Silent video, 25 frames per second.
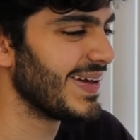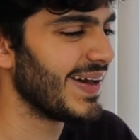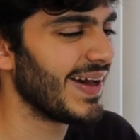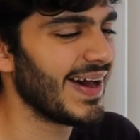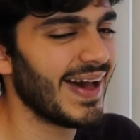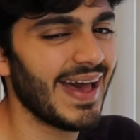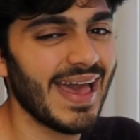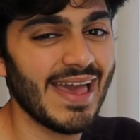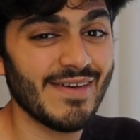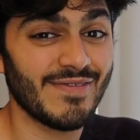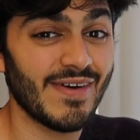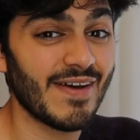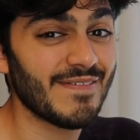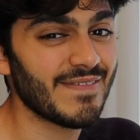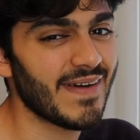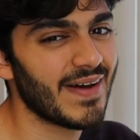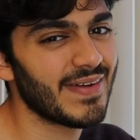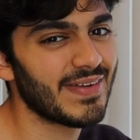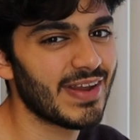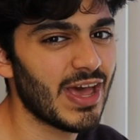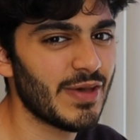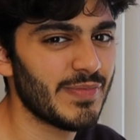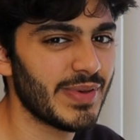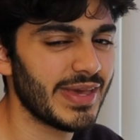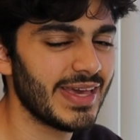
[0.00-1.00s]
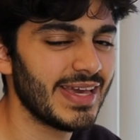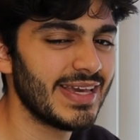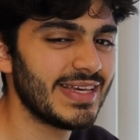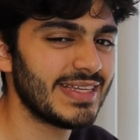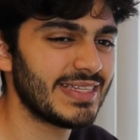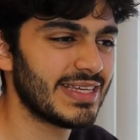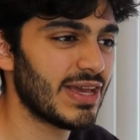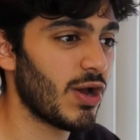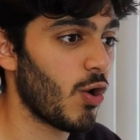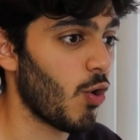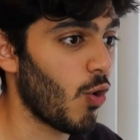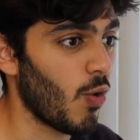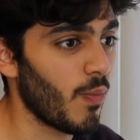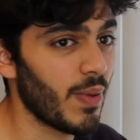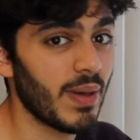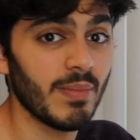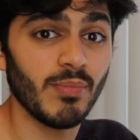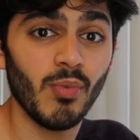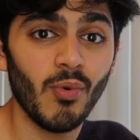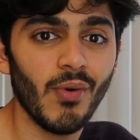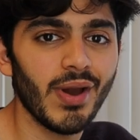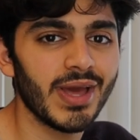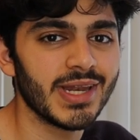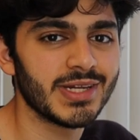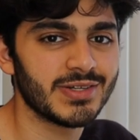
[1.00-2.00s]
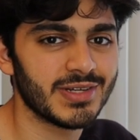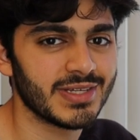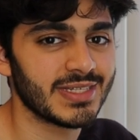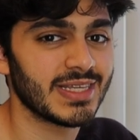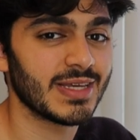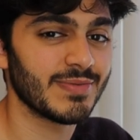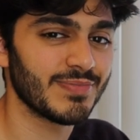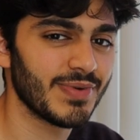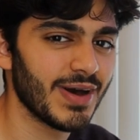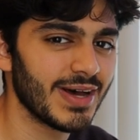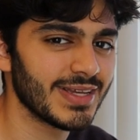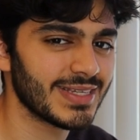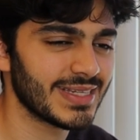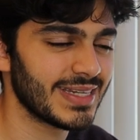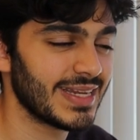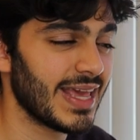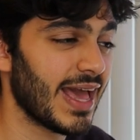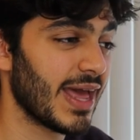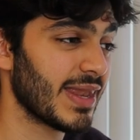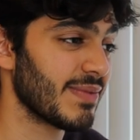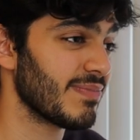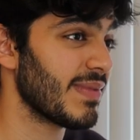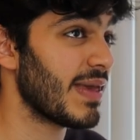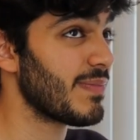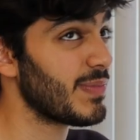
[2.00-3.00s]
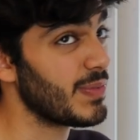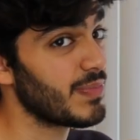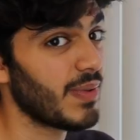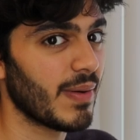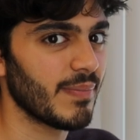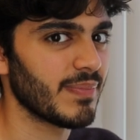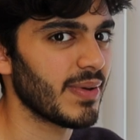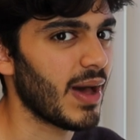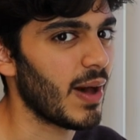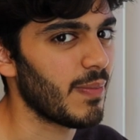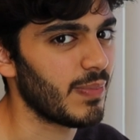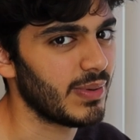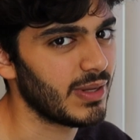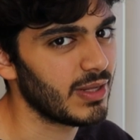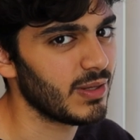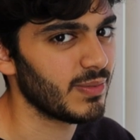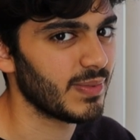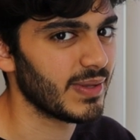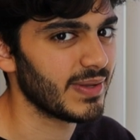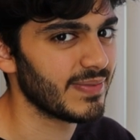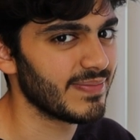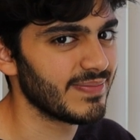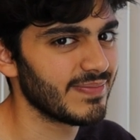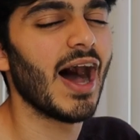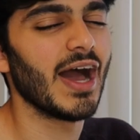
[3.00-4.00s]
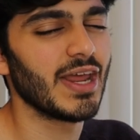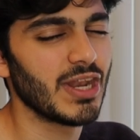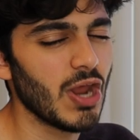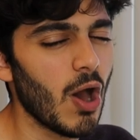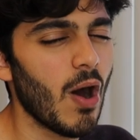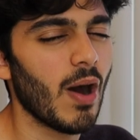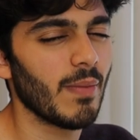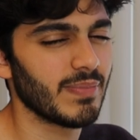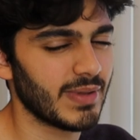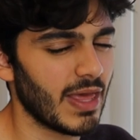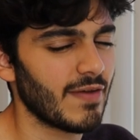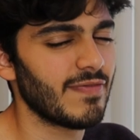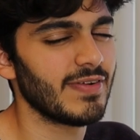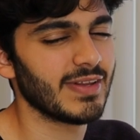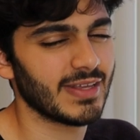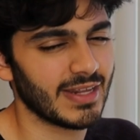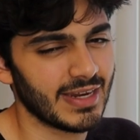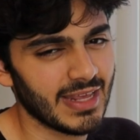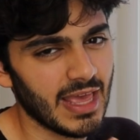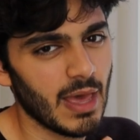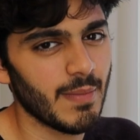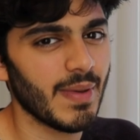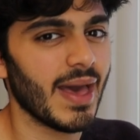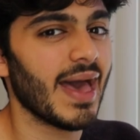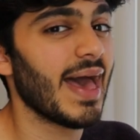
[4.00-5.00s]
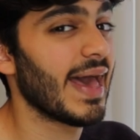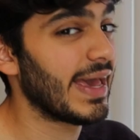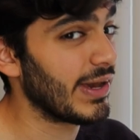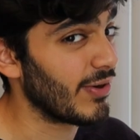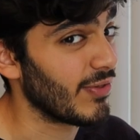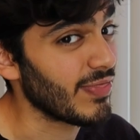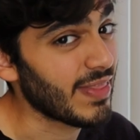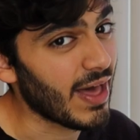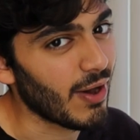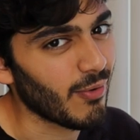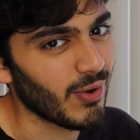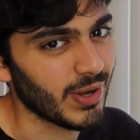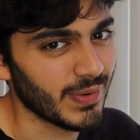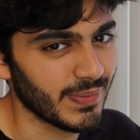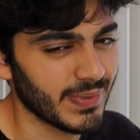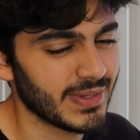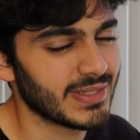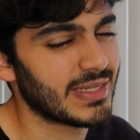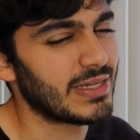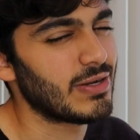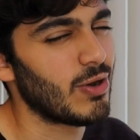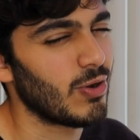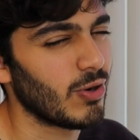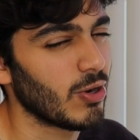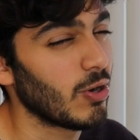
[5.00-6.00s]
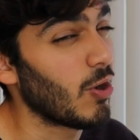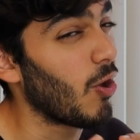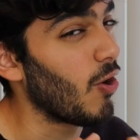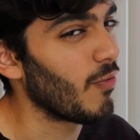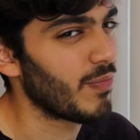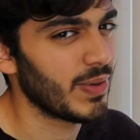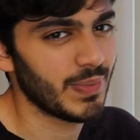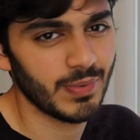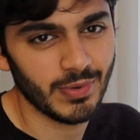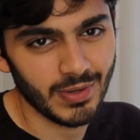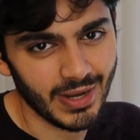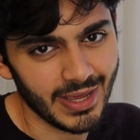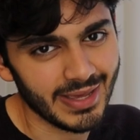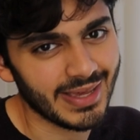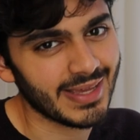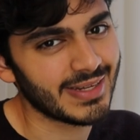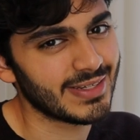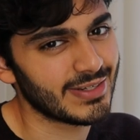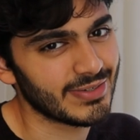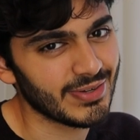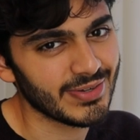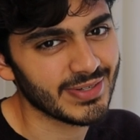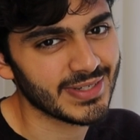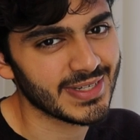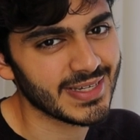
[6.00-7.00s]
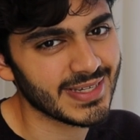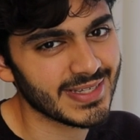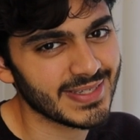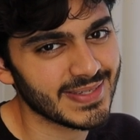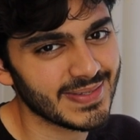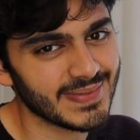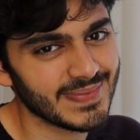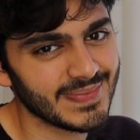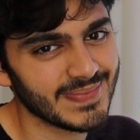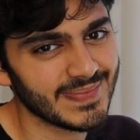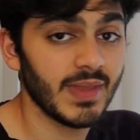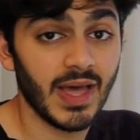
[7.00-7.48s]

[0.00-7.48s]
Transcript: If I found it a bit easier or a bit more interesting personally, I'd maybe bump it up a little bit. I know I'm definitely gonna get a bit of hate on that one because I know a lot of people like endodontics.